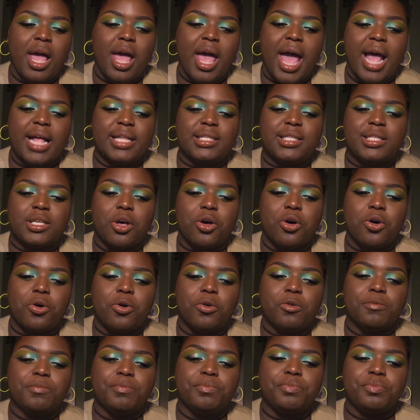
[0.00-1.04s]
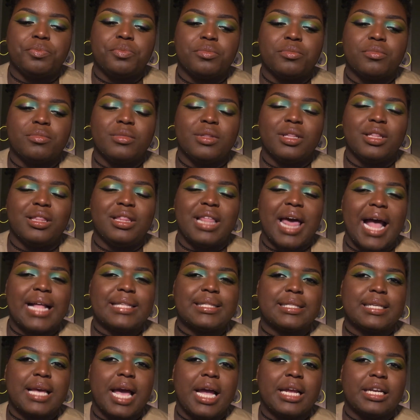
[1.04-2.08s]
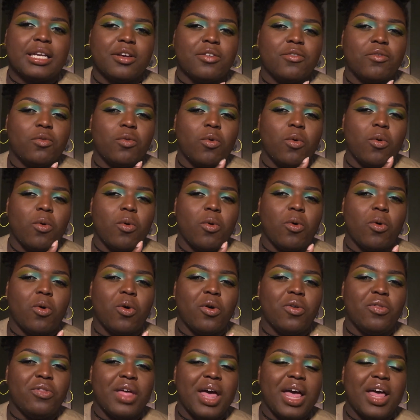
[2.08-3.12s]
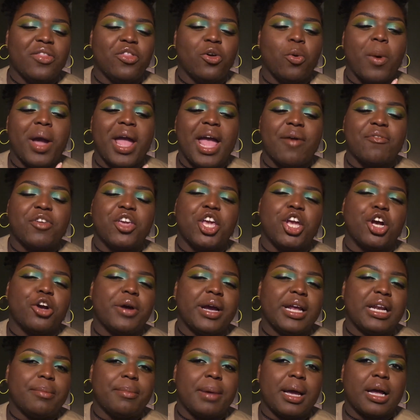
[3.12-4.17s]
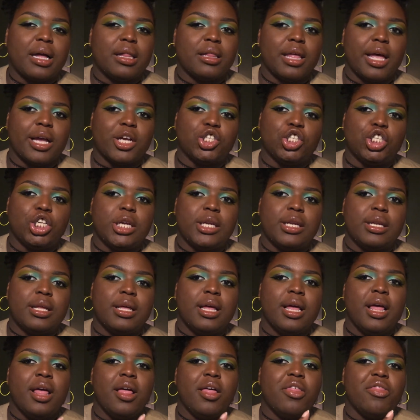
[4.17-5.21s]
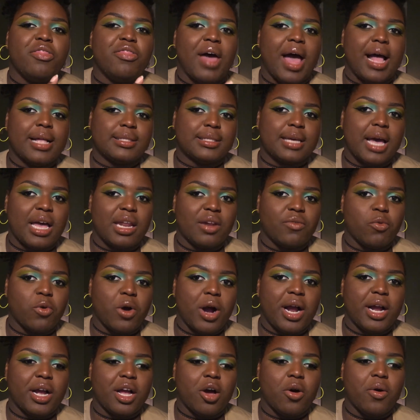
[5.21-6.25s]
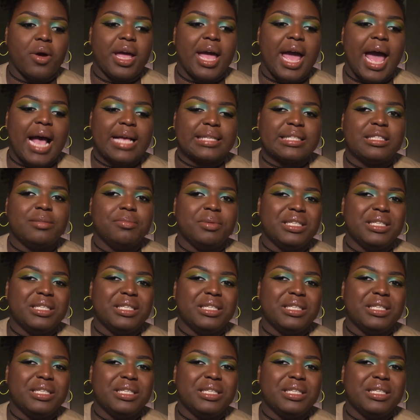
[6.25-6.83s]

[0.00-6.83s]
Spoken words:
And so that's kind of the way I've curated my collection. That's kind of where I go. It has to be